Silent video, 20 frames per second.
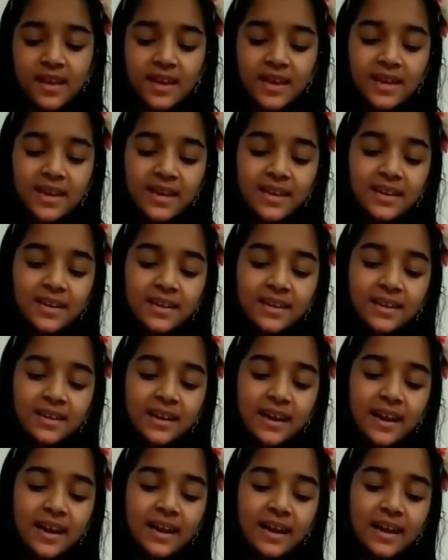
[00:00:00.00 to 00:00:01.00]

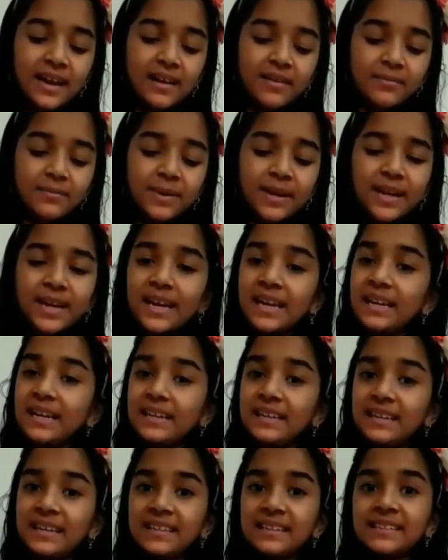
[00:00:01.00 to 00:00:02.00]
Here I have made
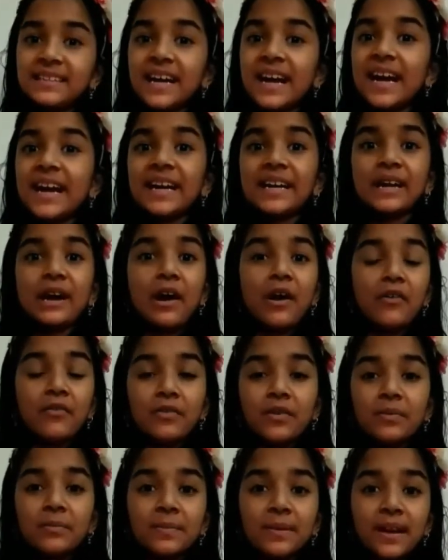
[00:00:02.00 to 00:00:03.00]
a design of
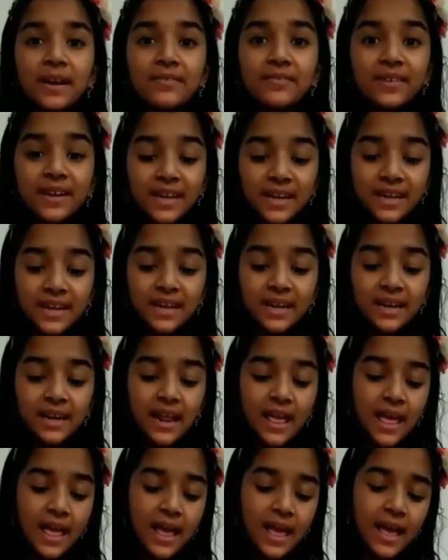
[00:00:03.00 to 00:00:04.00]
a well.
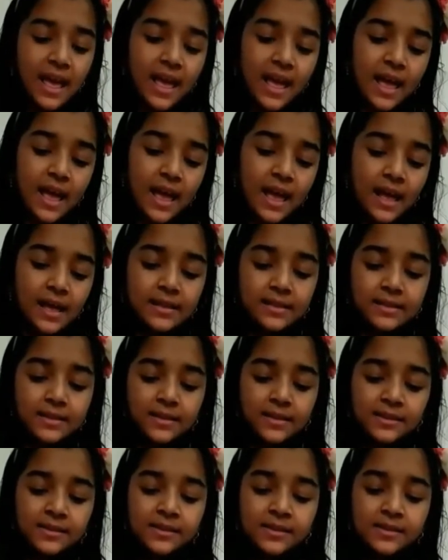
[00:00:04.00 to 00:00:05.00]

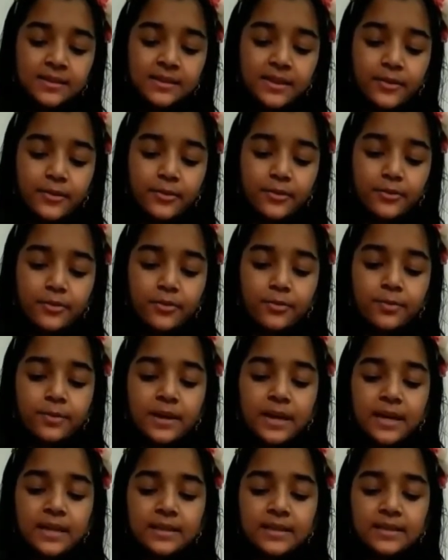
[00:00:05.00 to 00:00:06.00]
This is the rope
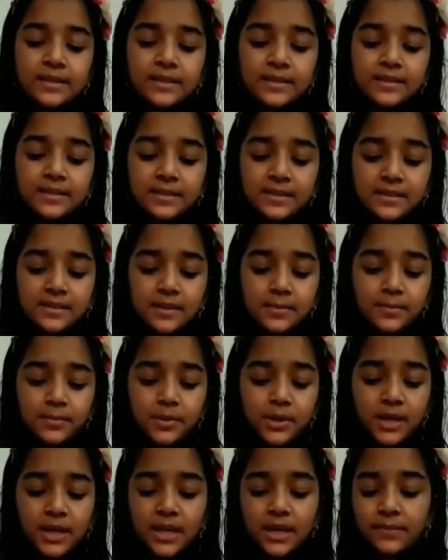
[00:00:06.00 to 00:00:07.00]
and this is the
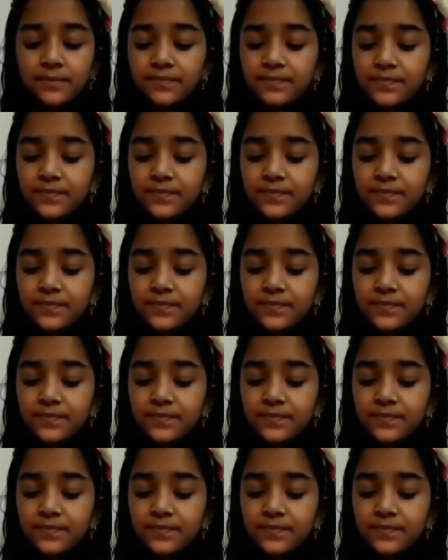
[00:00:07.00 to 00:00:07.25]
pulley.